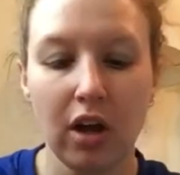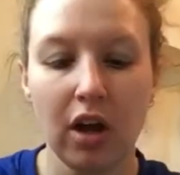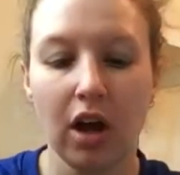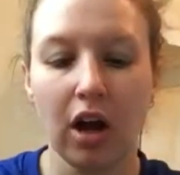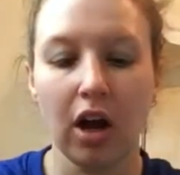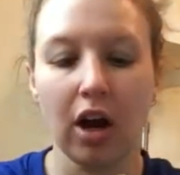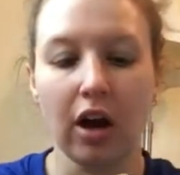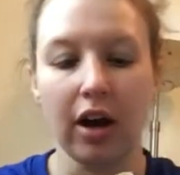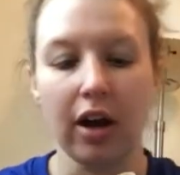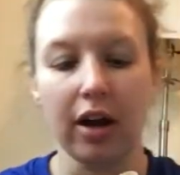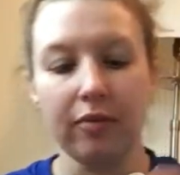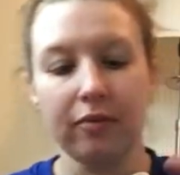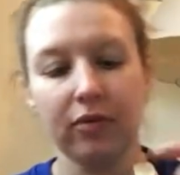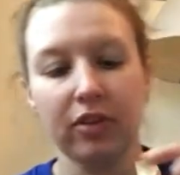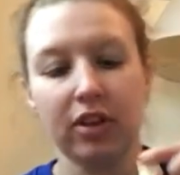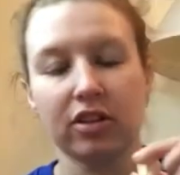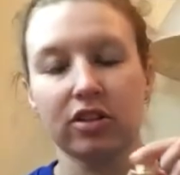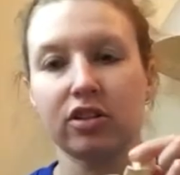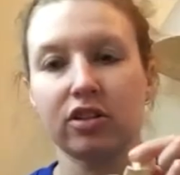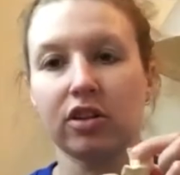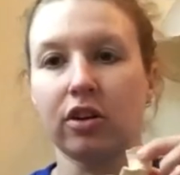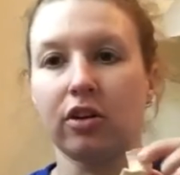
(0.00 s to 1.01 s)
All right,
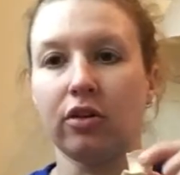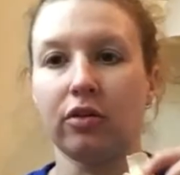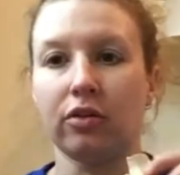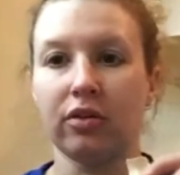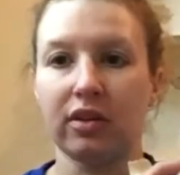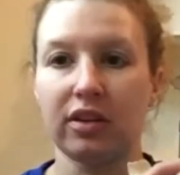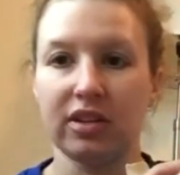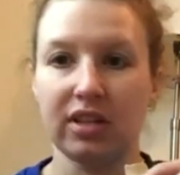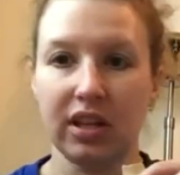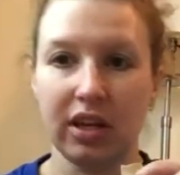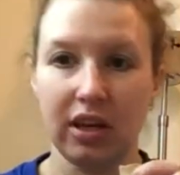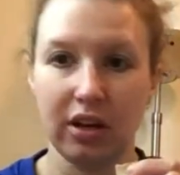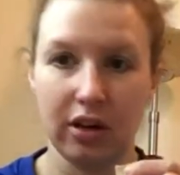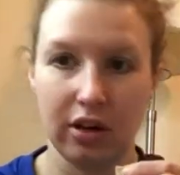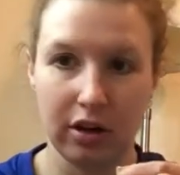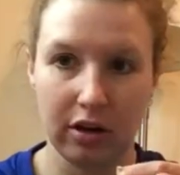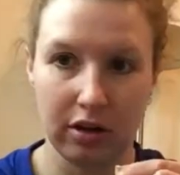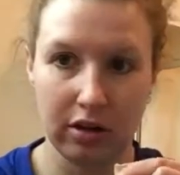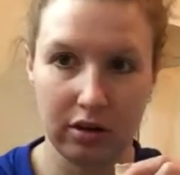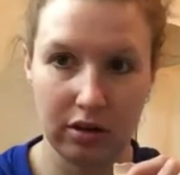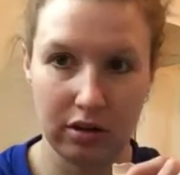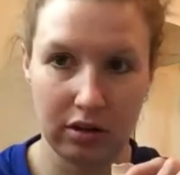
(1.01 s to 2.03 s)
so this
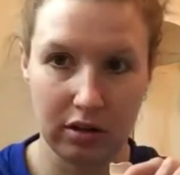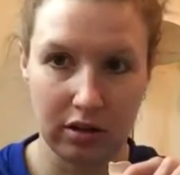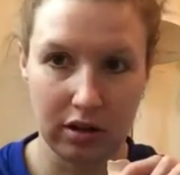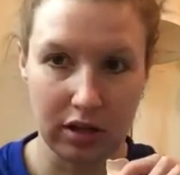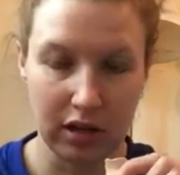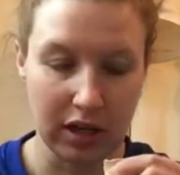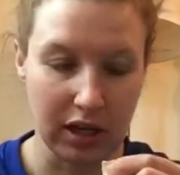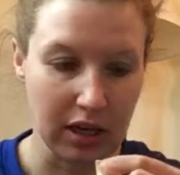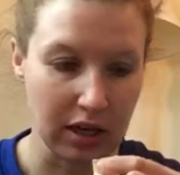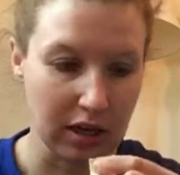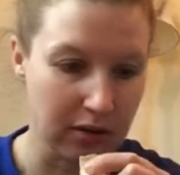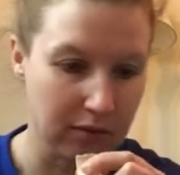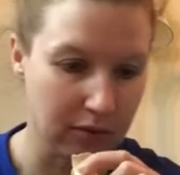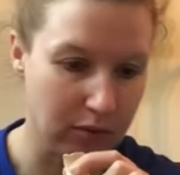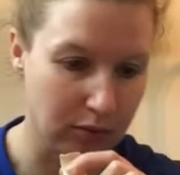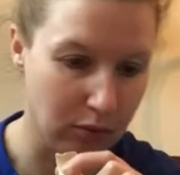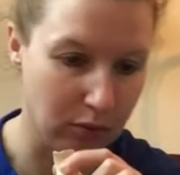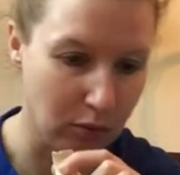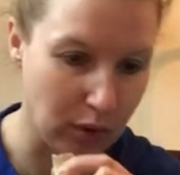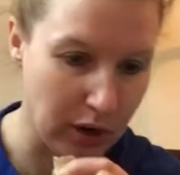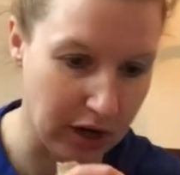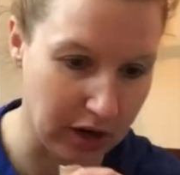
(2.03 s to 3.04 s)
here, again,
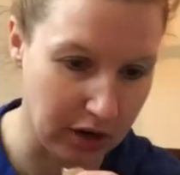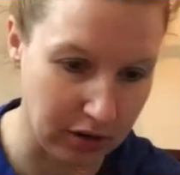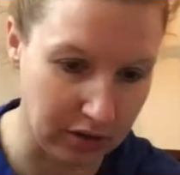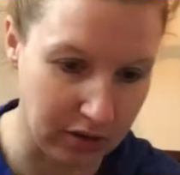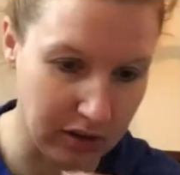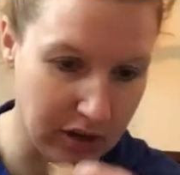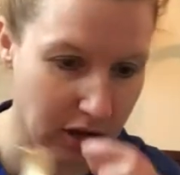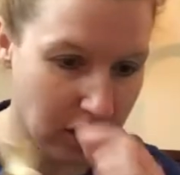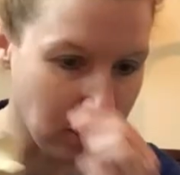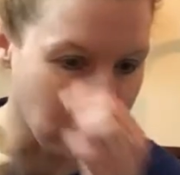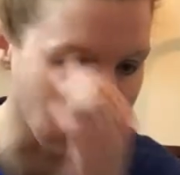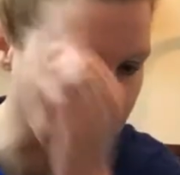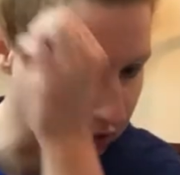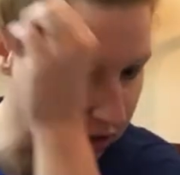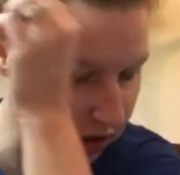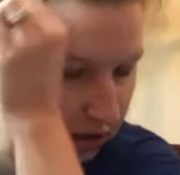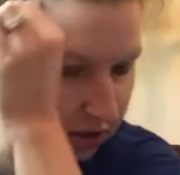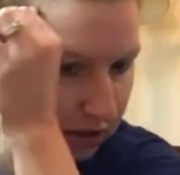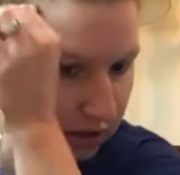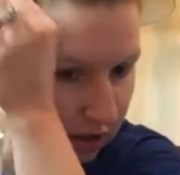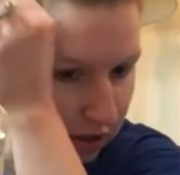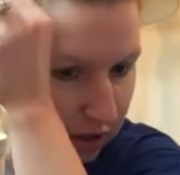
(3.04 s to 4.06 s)
where the
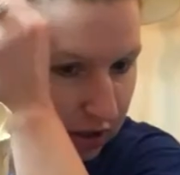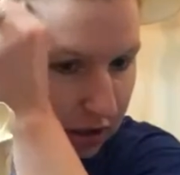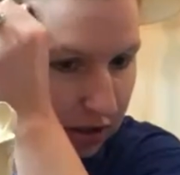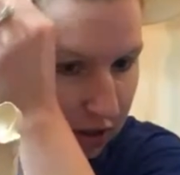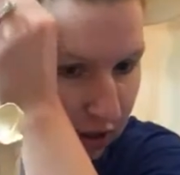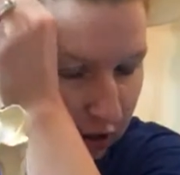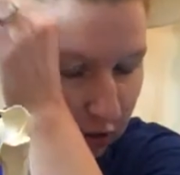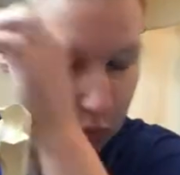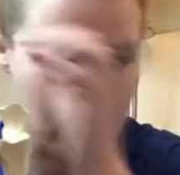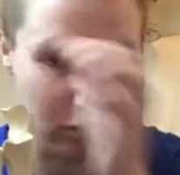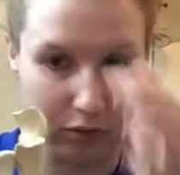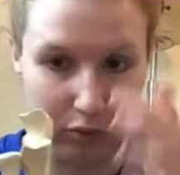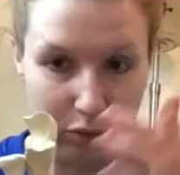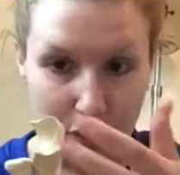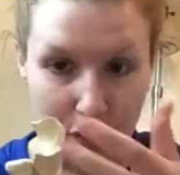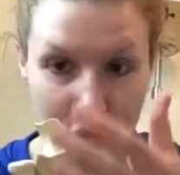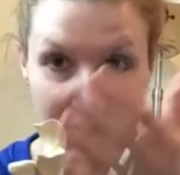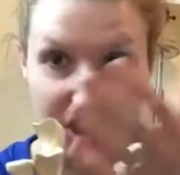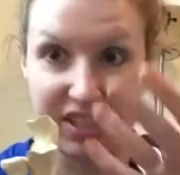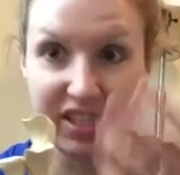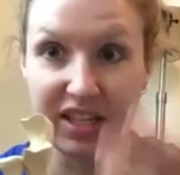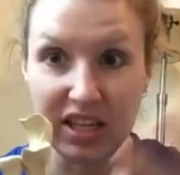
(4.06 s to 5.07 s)
ulna
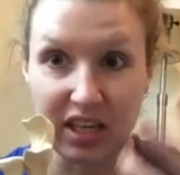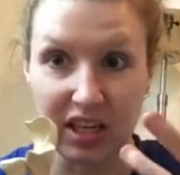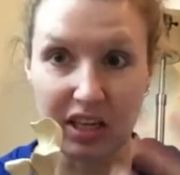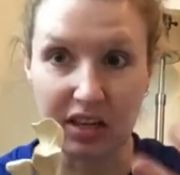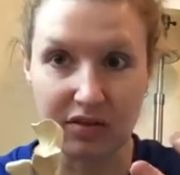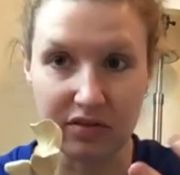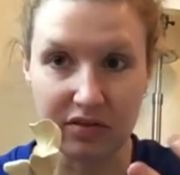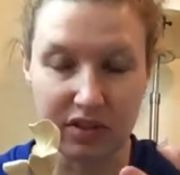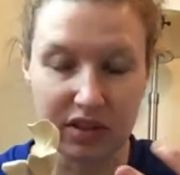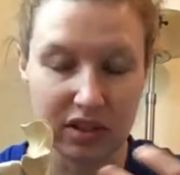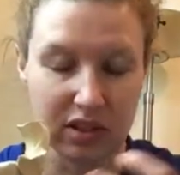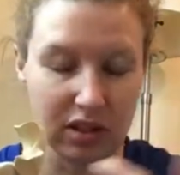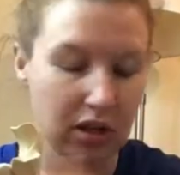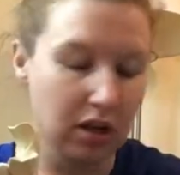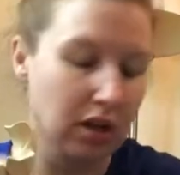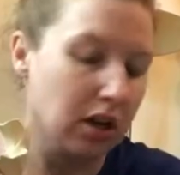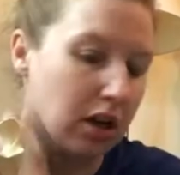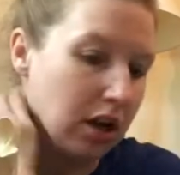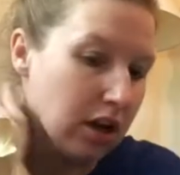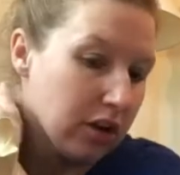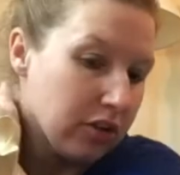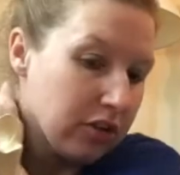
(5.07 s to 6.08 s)
receives
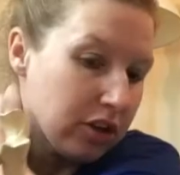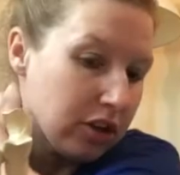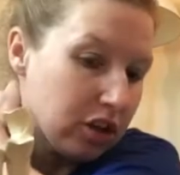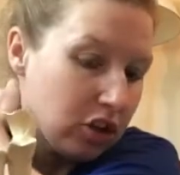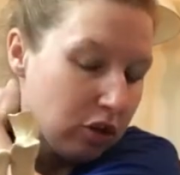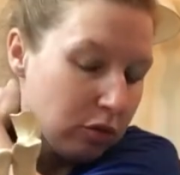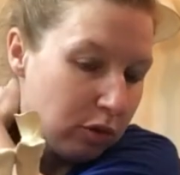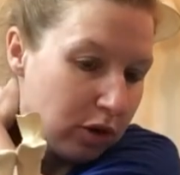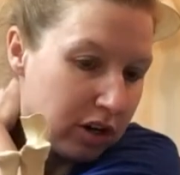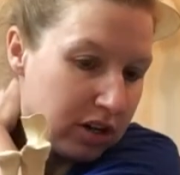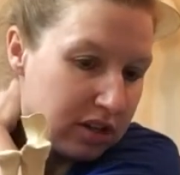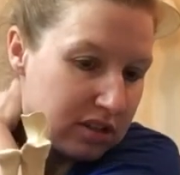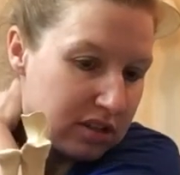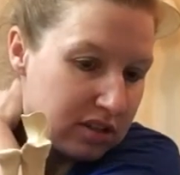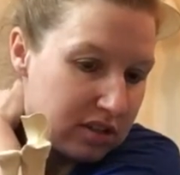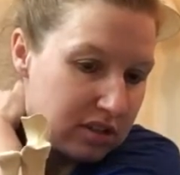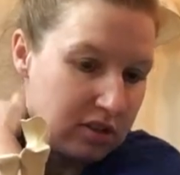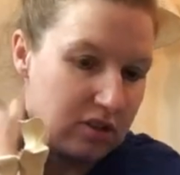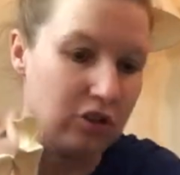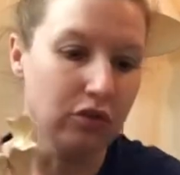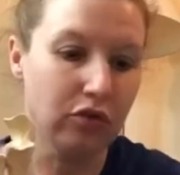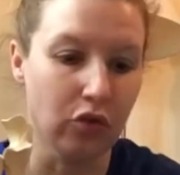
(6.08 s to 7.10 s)
the humerus
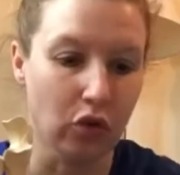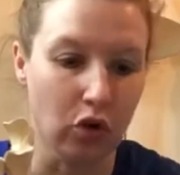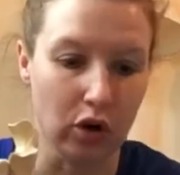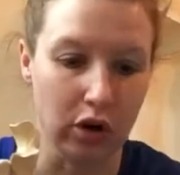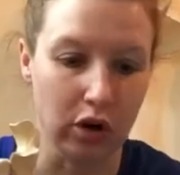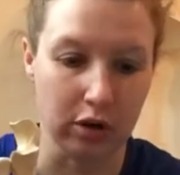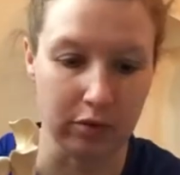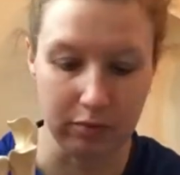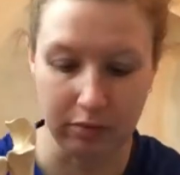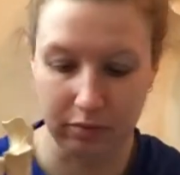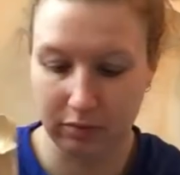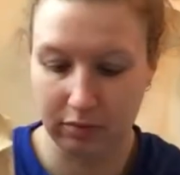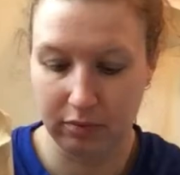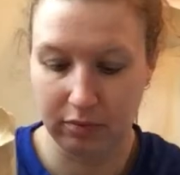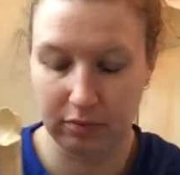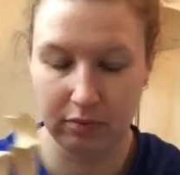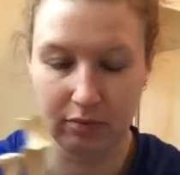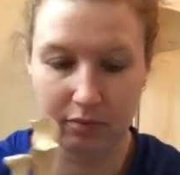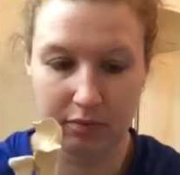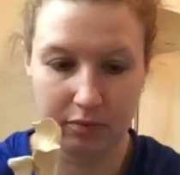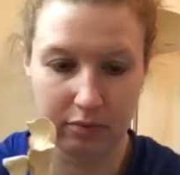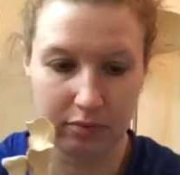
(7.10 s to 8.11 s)
to form
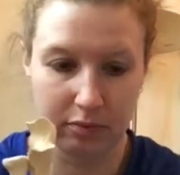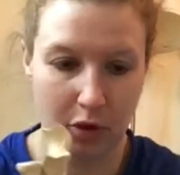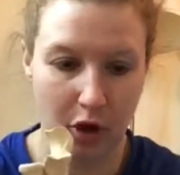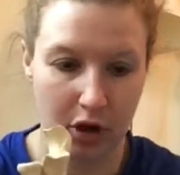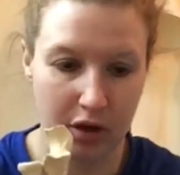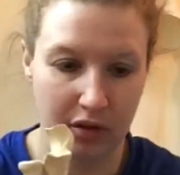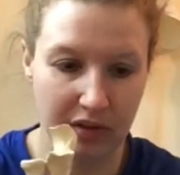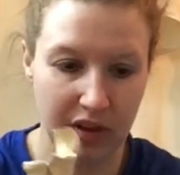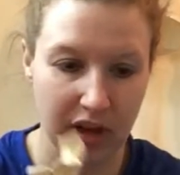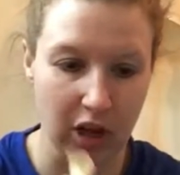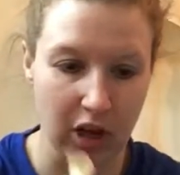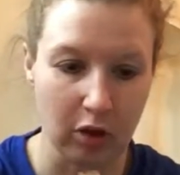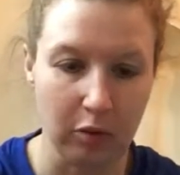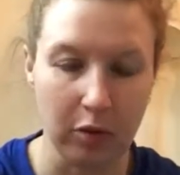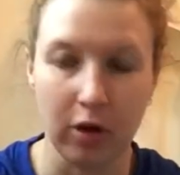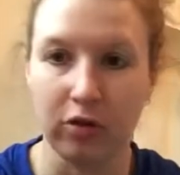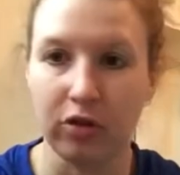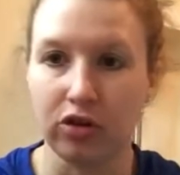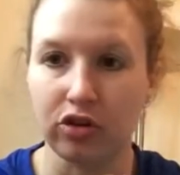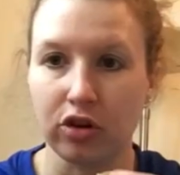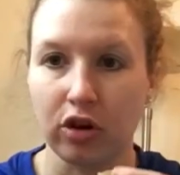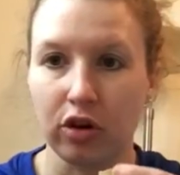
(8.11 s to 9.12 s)
part of the elbow,
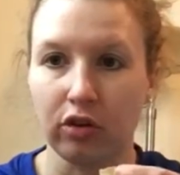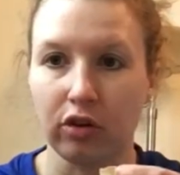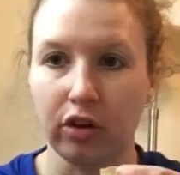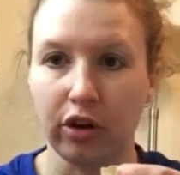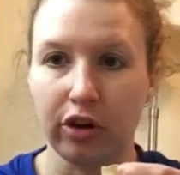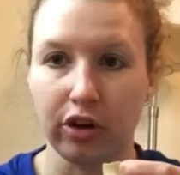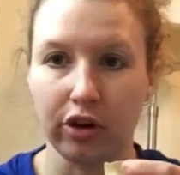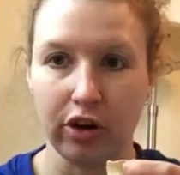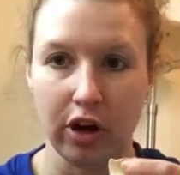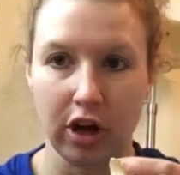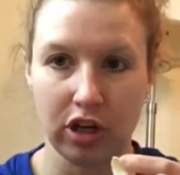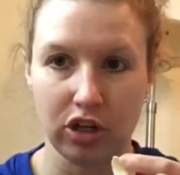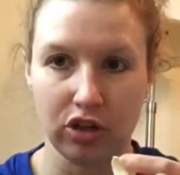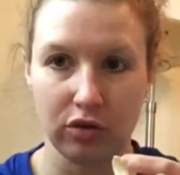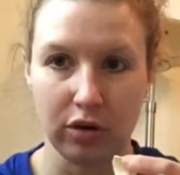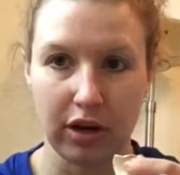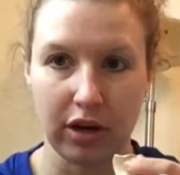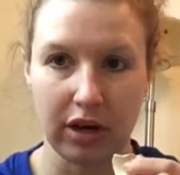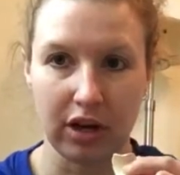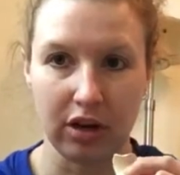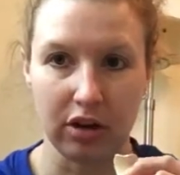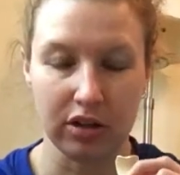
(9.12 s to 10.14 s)
the trochlear notch
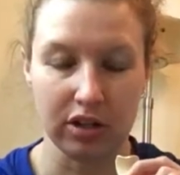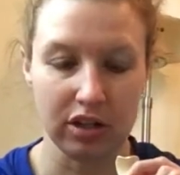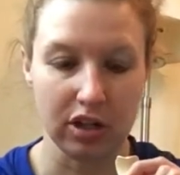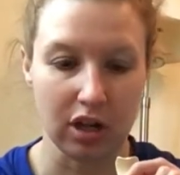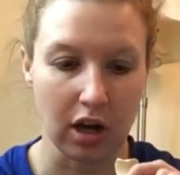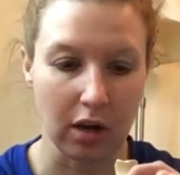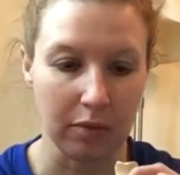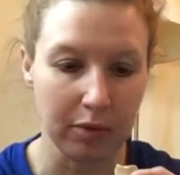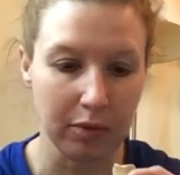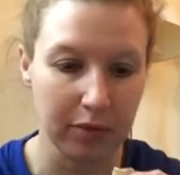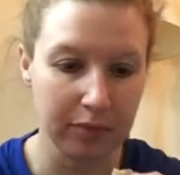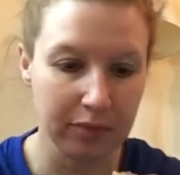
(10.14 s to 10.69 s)
right here at the top.